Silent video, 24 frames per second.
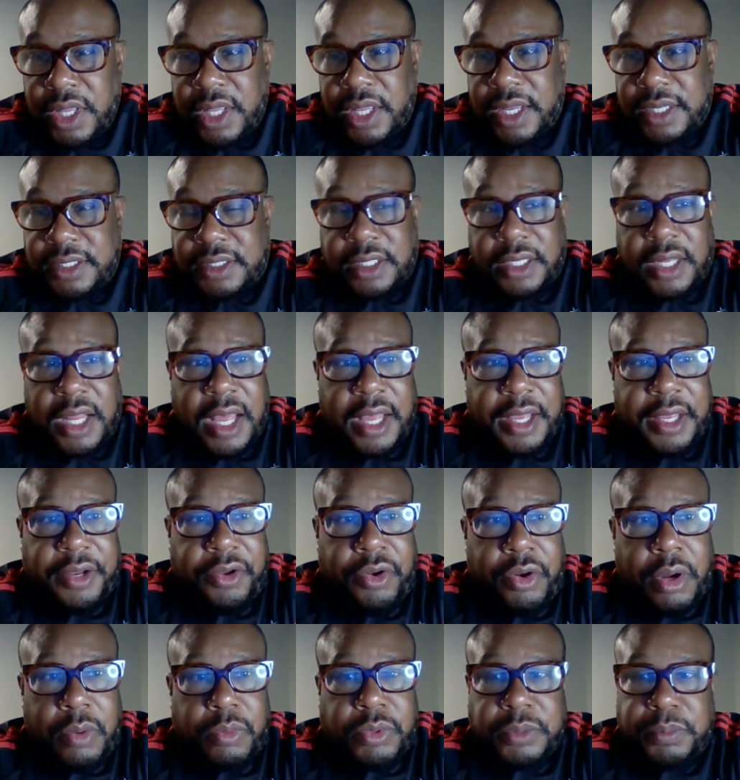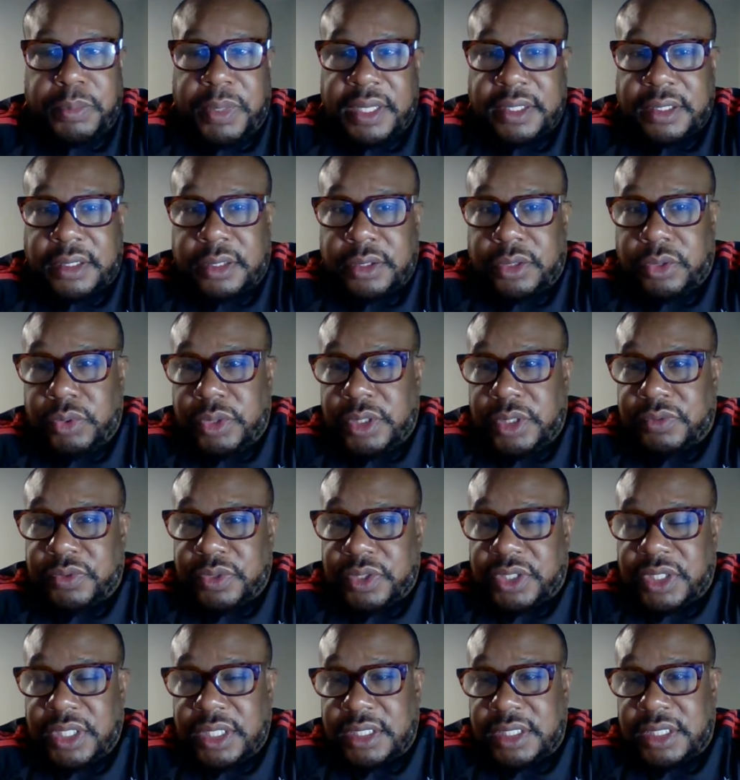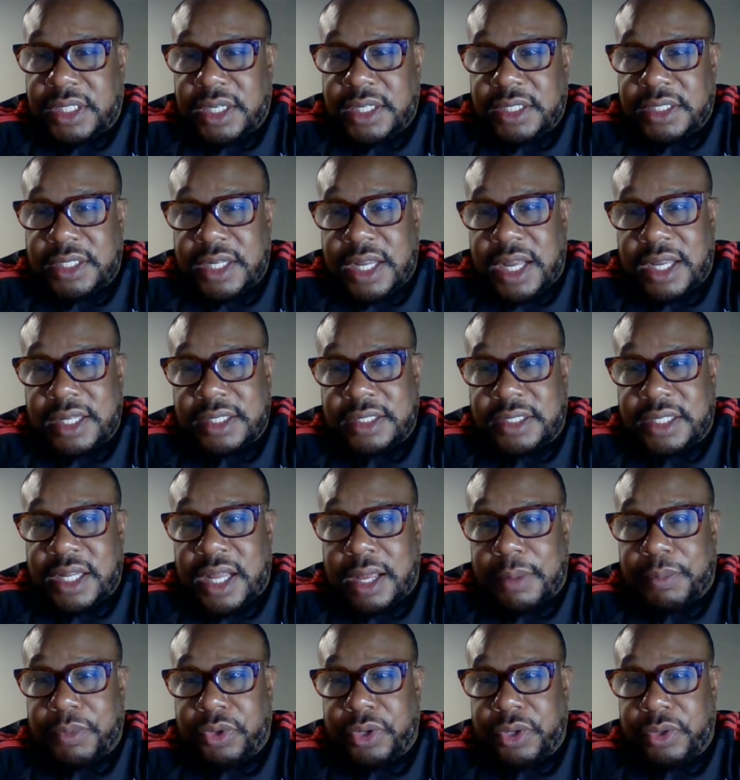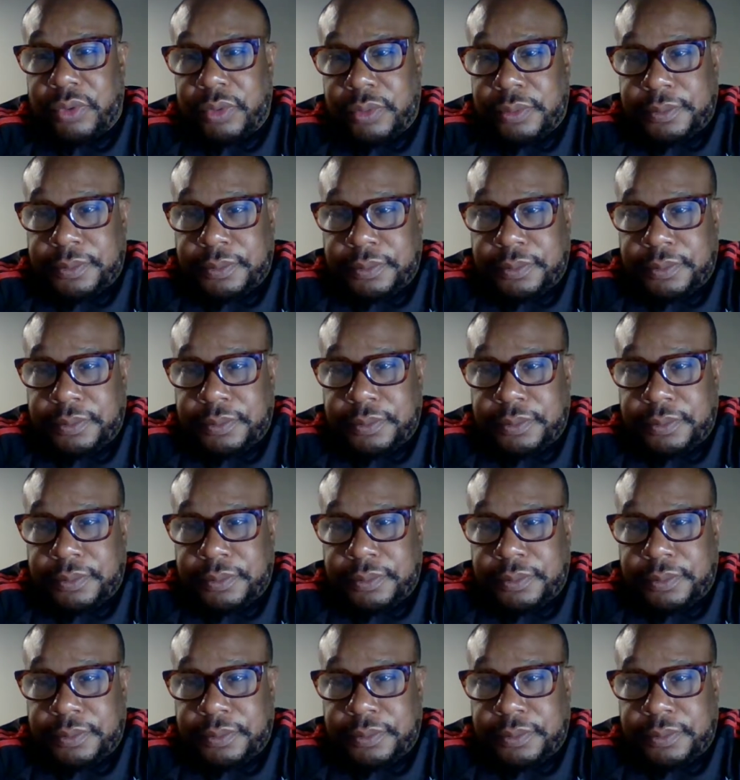It's a lot. You know, I was blessed to do this for 6 years nonstop, you know.